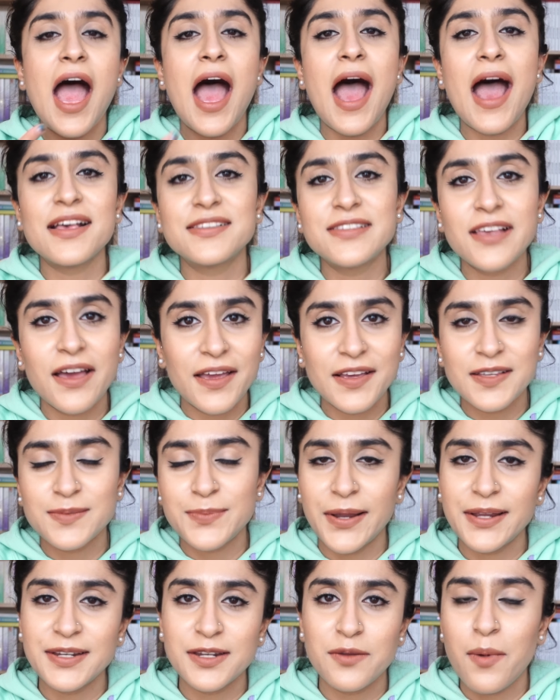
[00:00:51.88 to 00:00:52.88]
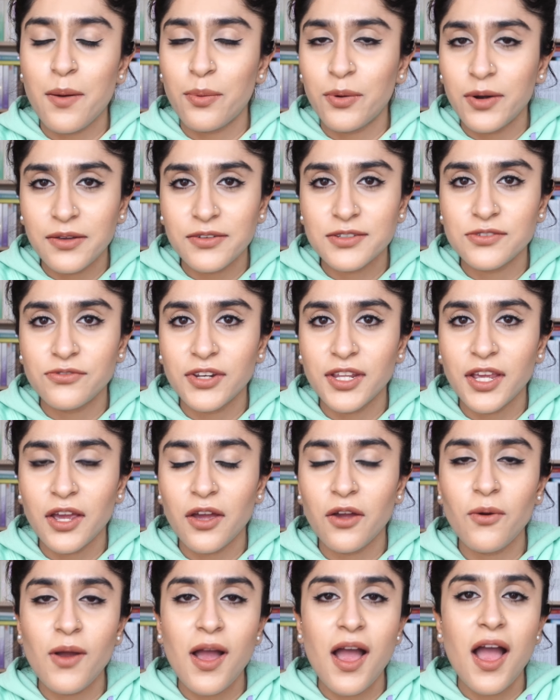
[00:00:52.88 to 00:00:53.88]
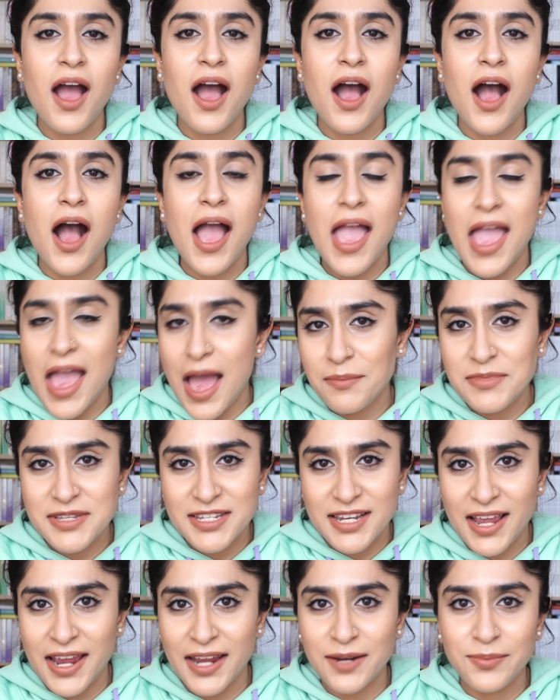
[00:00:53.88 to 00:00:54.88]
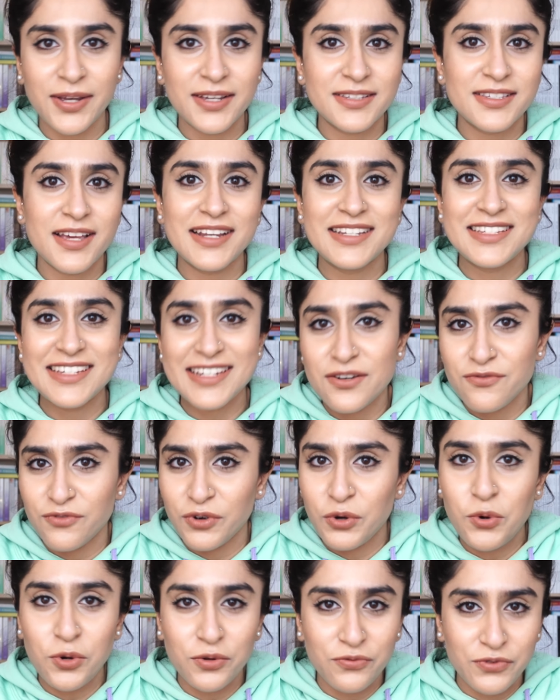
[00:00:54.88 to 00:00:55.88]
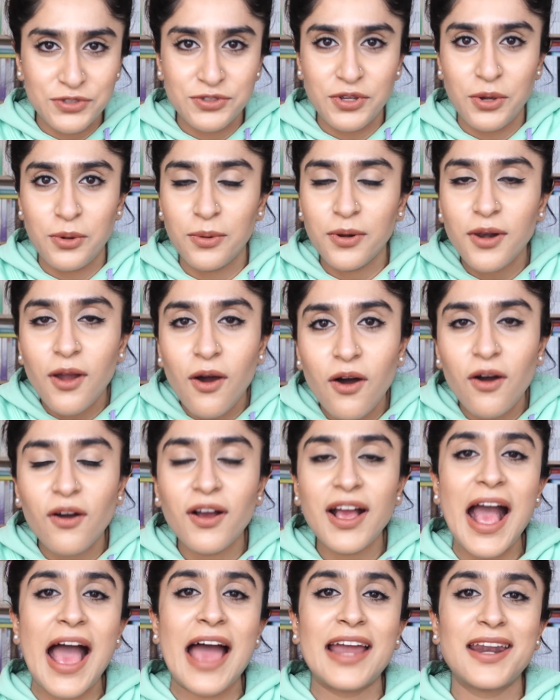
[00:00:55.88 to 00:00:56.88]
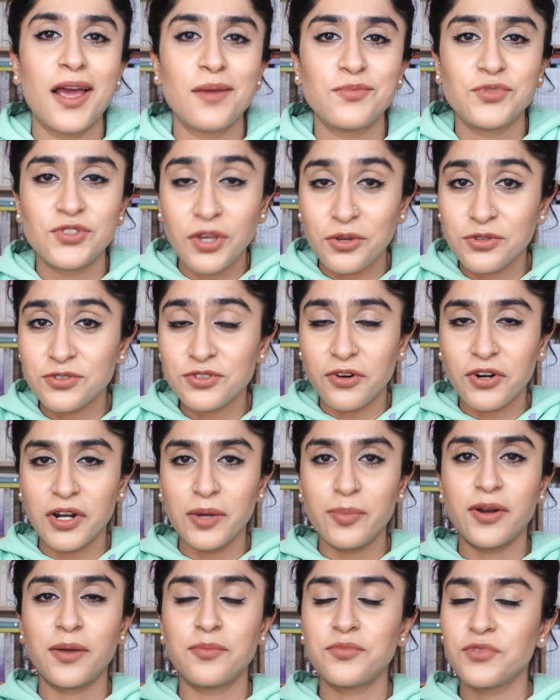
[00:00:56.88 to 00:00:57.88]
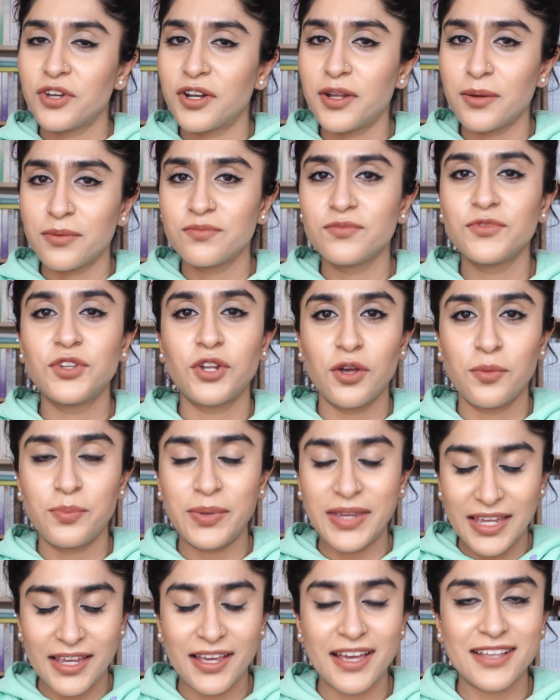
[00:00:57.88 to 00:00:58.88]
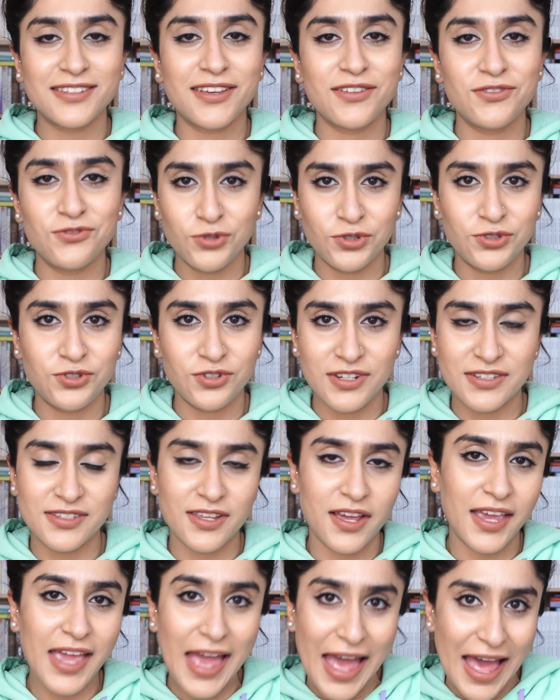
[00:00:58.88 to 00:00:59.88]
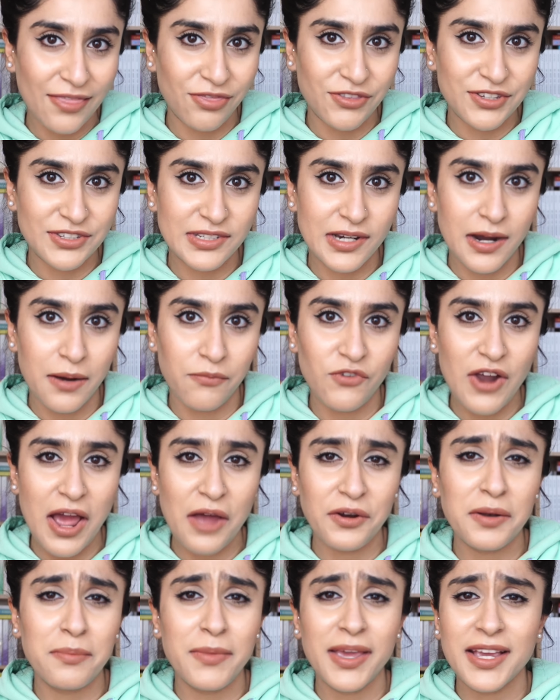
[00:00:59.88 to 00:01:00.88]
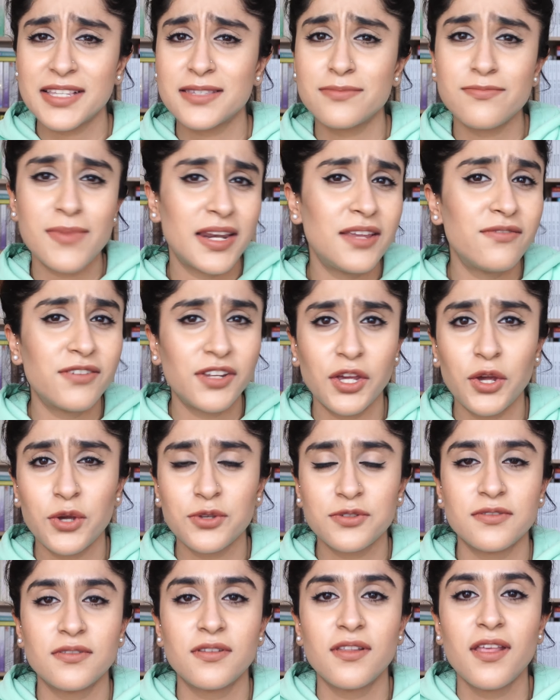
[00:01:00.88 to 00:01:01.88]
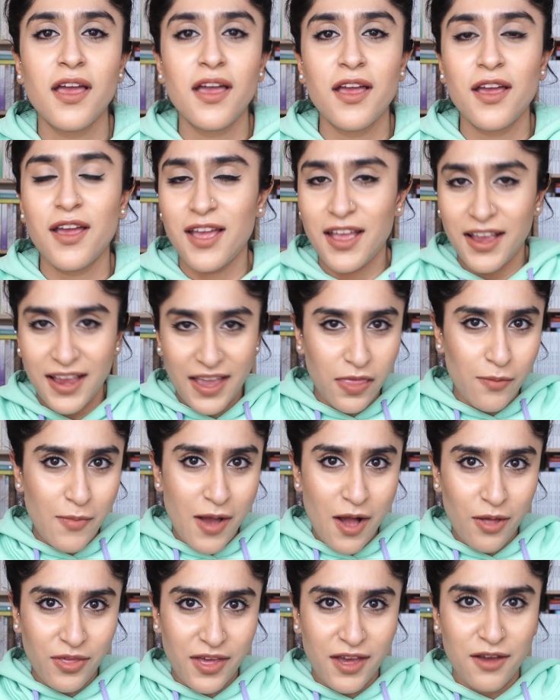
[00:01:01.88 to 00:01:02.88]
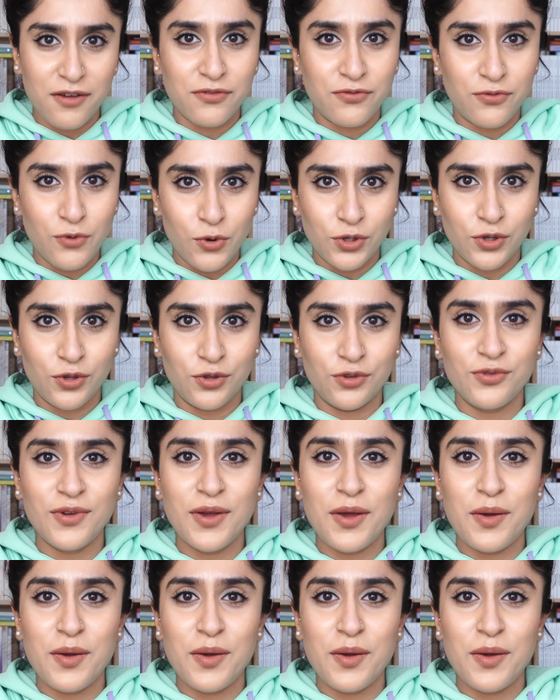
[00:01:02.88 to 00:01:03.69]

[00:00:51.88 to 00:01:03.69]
as I explained in my previous video, I am delayed because I didn't record for so long and I'm so sorry, but I'm gonna, be as consistent as I can this time around and make as many videos and get them out there for you,